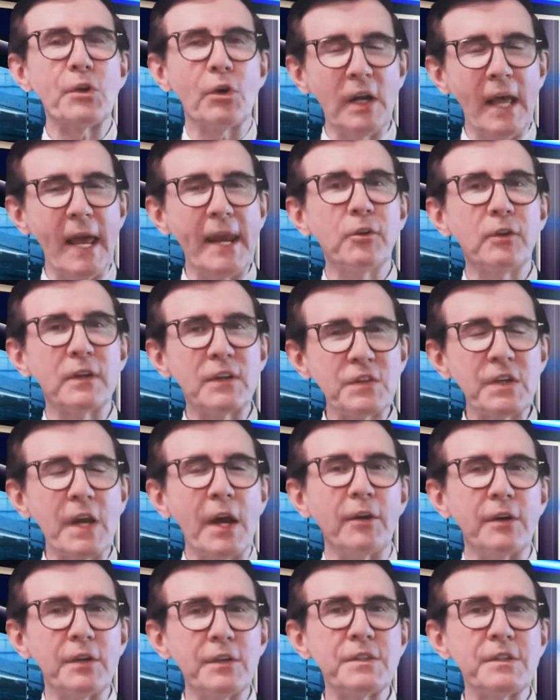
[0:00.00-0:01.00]
Orlando
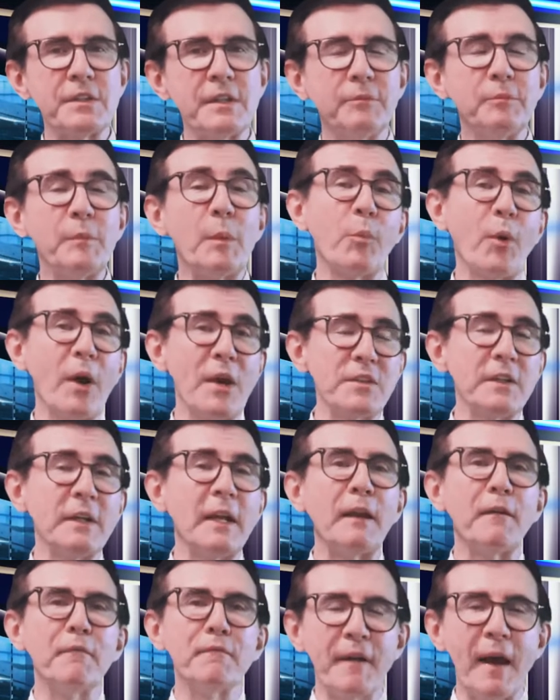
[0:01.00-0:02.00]
Casares, the
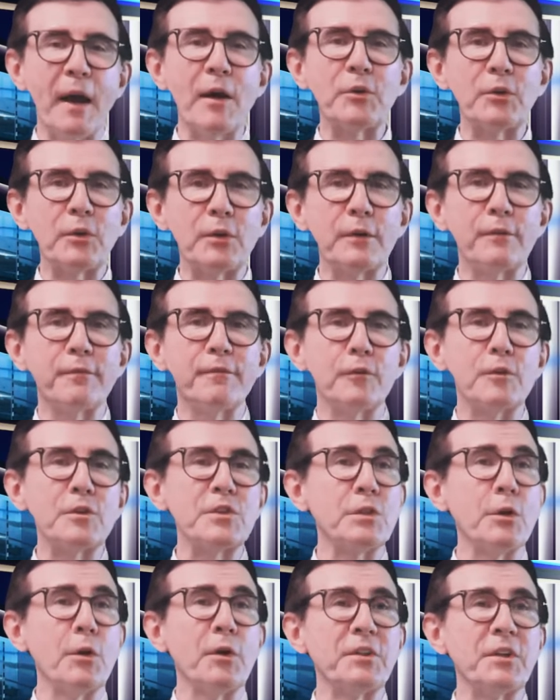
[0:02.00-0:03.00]
president and founder of
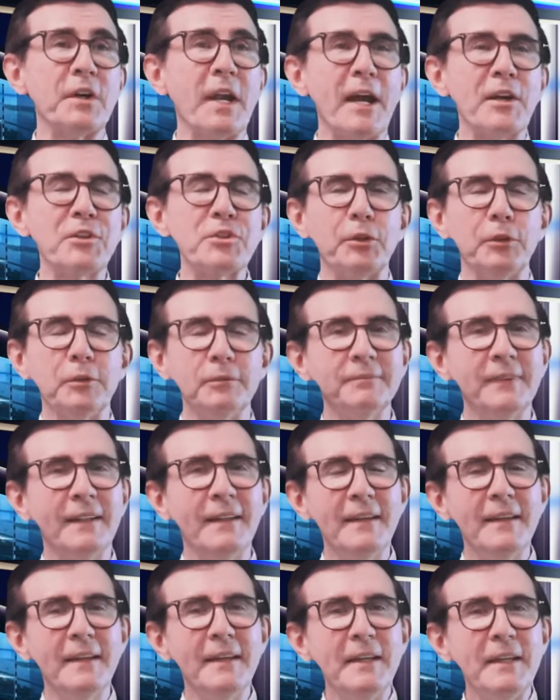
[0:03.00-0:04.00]
First Law International.
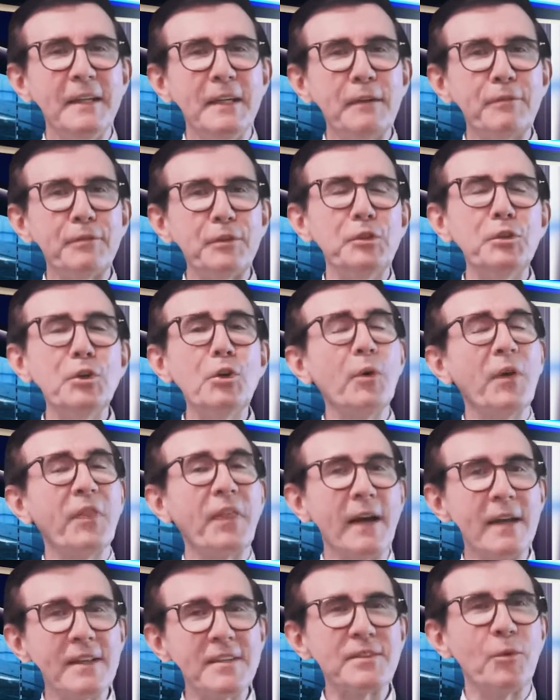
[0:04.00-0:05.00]
If you're new with
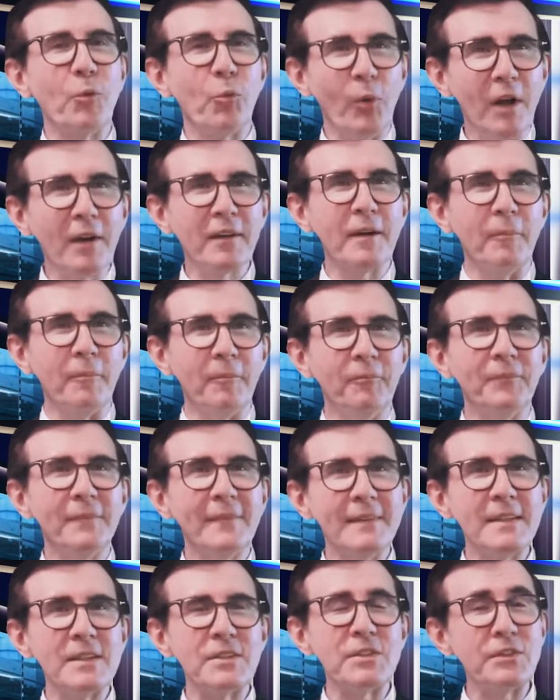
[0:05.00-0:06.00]
us, welcome.
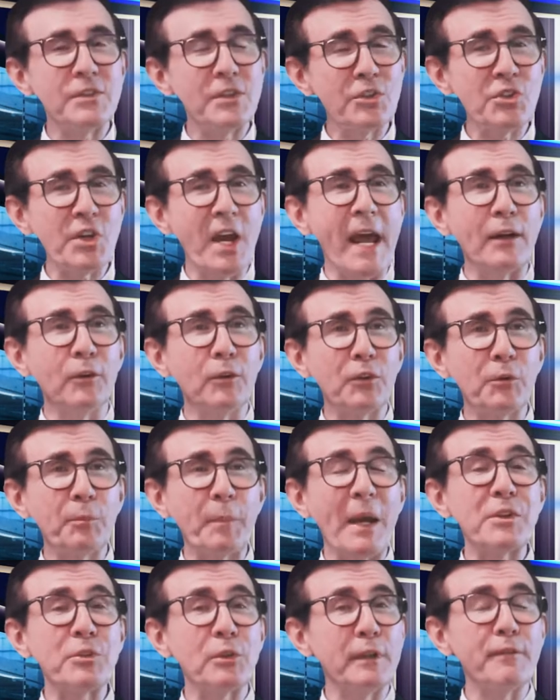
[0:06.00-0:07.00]
This is a channel
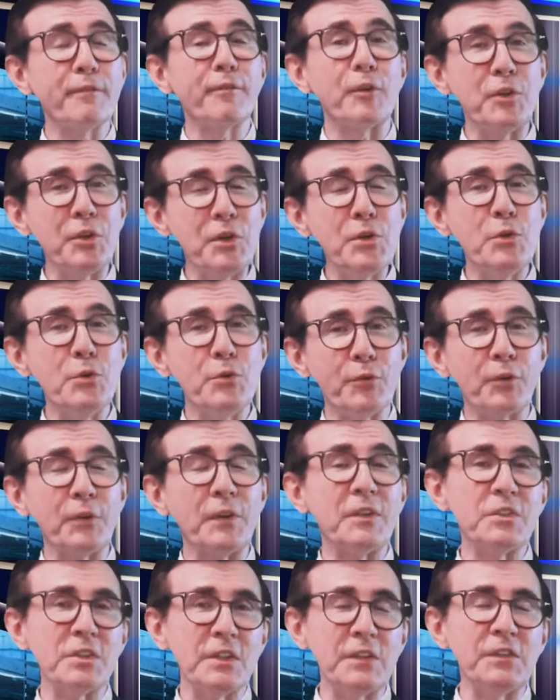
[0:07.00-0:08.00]
especially for you, for
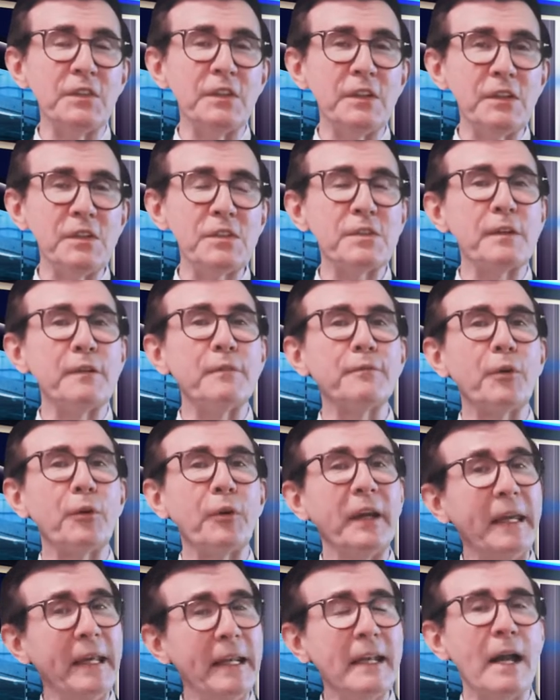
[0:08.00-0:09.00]
the GCs and
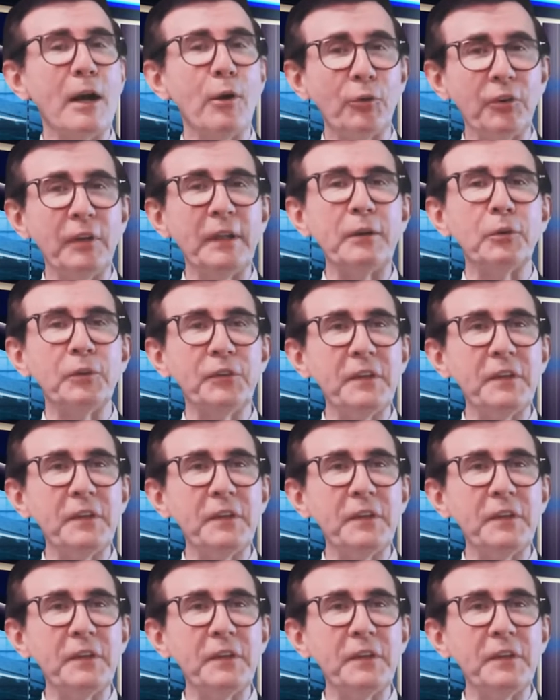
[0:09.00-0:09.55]
for in-house legal